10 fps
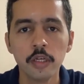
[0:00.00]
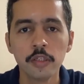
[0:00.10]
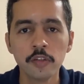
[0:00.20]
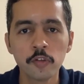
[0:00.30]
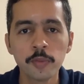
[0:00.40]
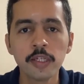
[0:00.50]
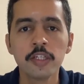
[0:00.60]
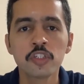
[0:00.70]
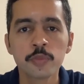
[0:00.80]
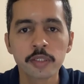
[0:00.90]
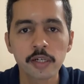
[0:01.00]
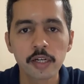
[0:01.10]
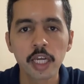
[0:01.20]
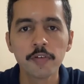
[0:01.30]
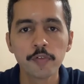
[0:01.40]
This has been an instrumental
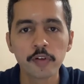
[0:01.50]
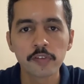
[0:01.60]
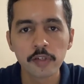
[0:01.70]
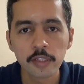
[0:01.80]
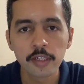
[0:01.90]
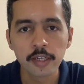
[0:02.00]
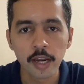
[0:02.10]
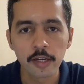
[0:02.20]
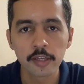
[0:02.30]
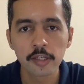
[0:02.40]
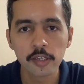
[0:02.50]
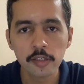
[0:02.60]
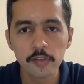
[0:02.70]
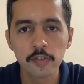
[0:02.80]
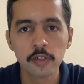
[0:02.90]
driver for certain
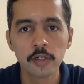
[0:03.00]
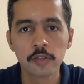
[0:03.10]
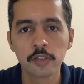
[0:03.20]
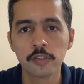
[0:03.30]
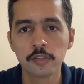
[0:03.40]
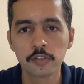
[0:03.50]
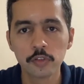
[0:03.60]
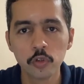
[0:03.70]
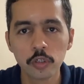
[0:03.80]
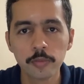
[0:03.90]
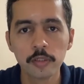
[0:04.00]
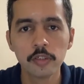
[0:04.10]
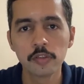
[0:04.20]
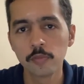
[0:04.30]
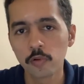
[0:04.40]
categories such as
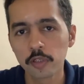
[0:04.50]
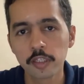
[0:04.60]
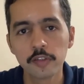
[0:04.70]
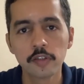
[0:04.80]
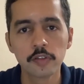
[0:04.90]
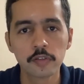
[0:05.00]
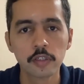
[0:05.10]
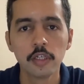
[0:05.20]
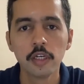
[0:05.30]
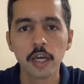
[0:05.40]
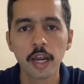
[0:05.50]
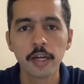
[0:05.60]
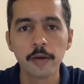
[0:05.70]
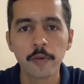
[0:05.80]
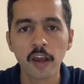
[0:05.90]
durables, mortgages,
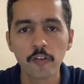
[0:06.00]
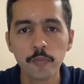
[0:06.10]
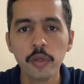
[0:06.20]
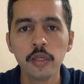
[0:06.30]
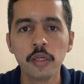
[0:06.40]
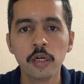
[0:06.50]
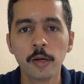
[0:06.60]
and have been